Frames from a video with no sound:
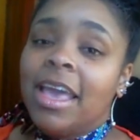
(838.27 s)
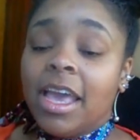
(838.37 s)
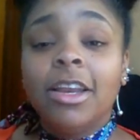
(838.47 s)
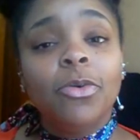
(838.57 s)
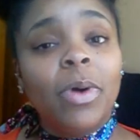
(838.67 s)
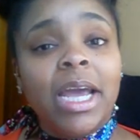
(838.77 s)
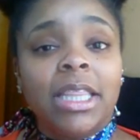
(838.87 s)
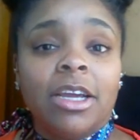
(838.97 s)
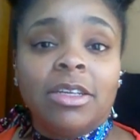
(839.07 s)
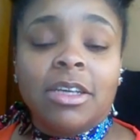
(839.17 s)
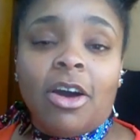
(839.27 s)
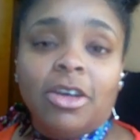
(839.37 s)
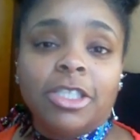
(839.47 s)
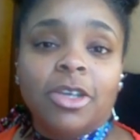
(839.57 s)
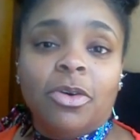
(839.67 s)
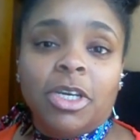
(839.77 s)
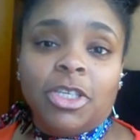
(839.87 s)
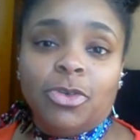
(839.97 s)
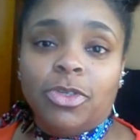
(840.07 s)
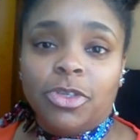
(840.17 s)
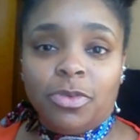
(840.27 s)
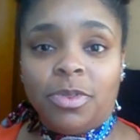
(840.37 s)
Anyway, there's also a YouTube